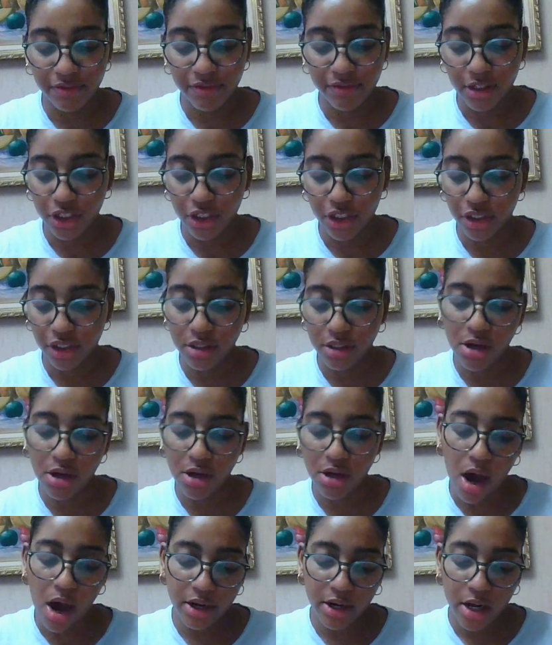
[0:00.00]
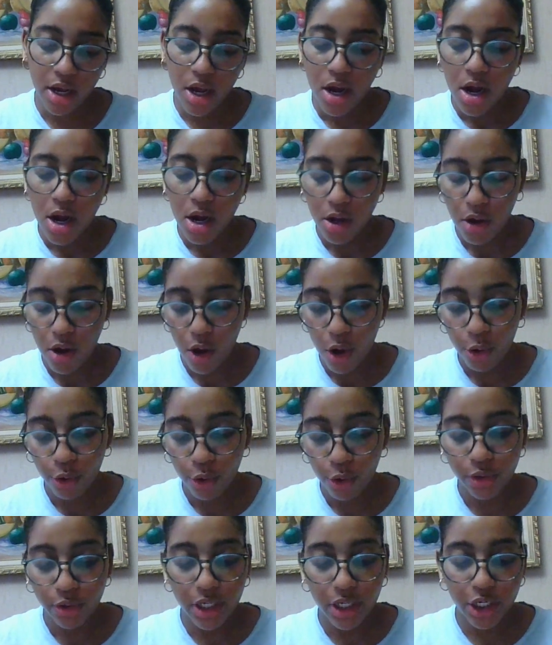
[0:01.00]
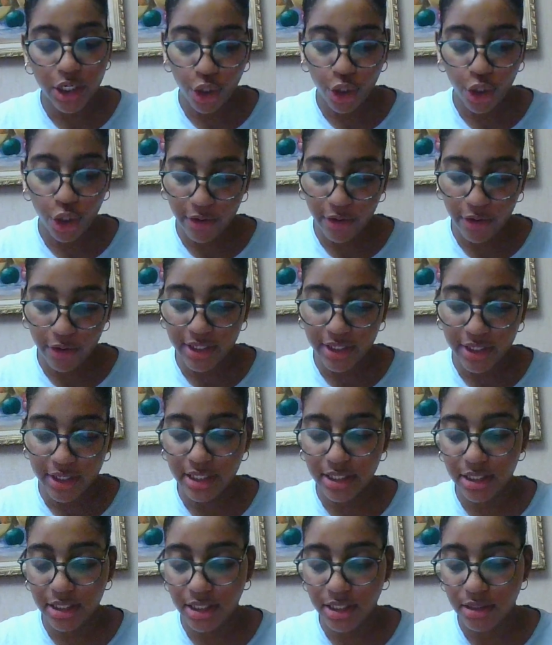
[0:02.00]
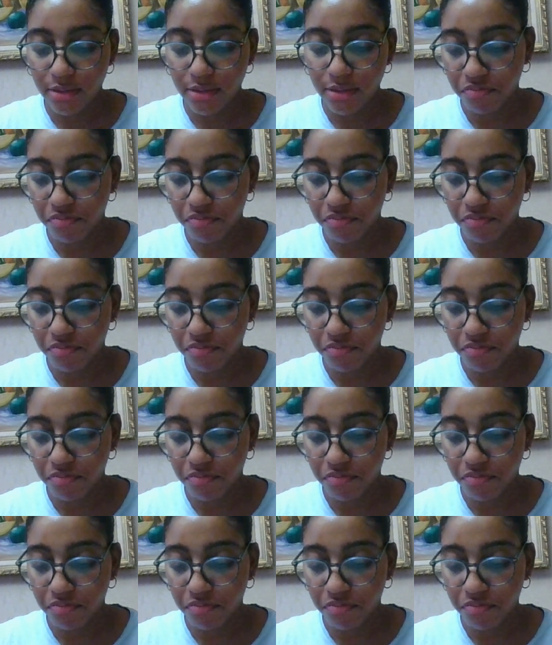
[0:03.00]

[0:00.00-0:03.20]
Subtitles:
such as hot, cold, nervous,